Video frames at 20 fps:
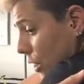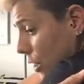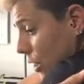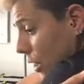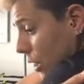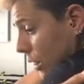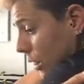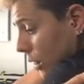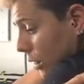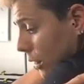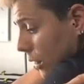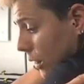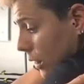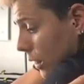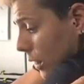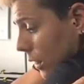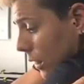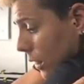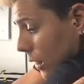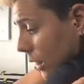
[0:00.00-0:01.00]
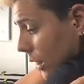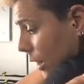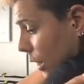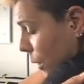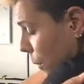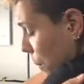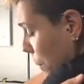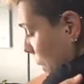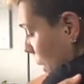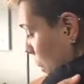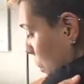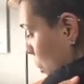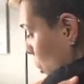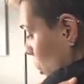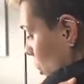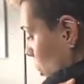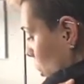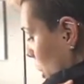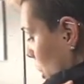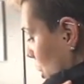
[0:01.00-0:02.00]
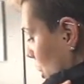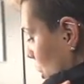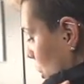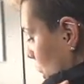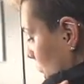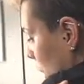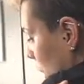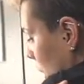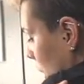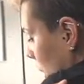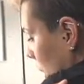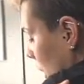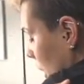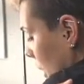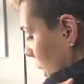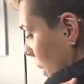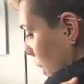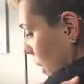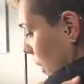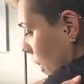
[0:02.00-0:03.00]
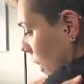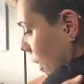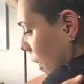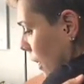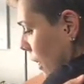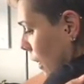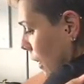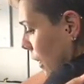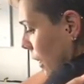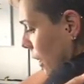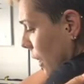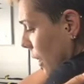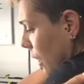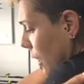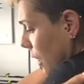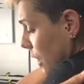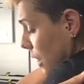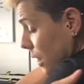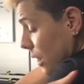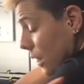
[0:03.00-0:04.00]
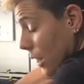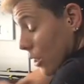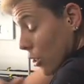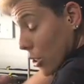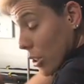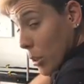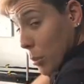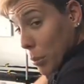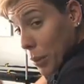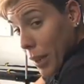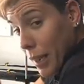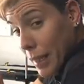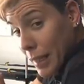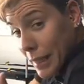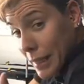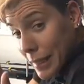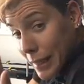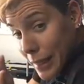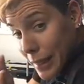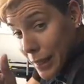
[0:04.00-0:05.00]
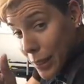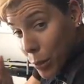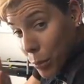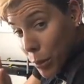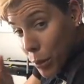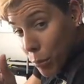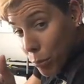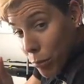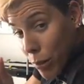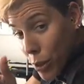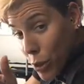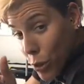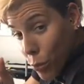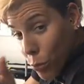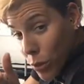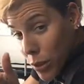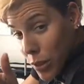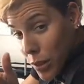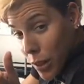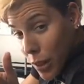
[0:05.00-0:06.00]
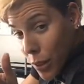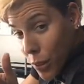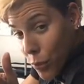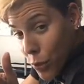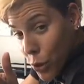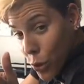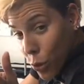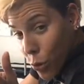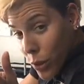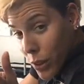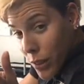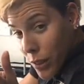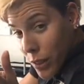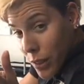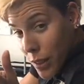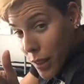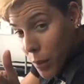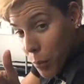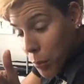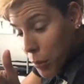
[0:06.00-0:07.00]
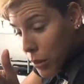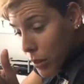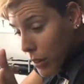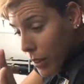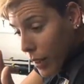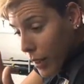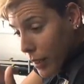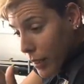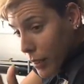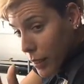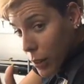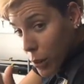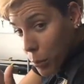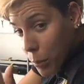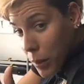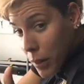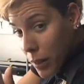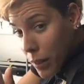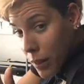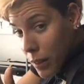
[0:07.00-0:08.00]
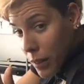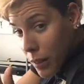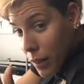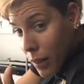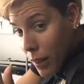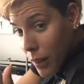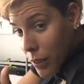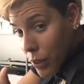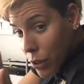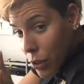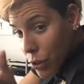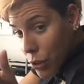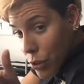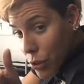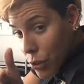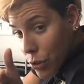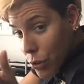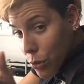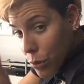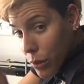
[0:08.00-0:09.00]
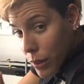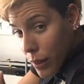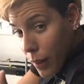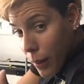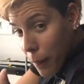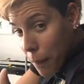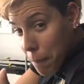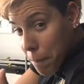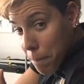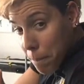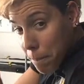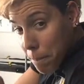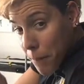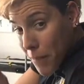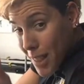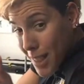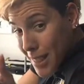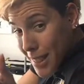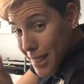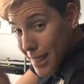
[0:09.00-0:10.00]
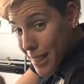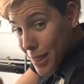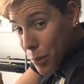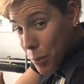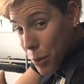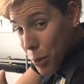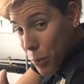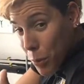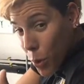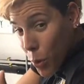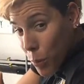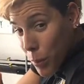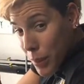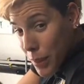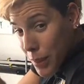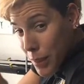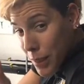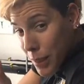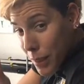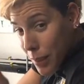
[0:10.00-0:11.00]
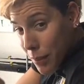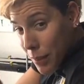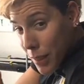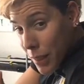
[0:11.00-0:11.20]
subtle, but all you're doing is essentially applying a little bit of pressure one side of a joint segment and a little bit the other side, and you're just doing that. Just a little bit of mobility.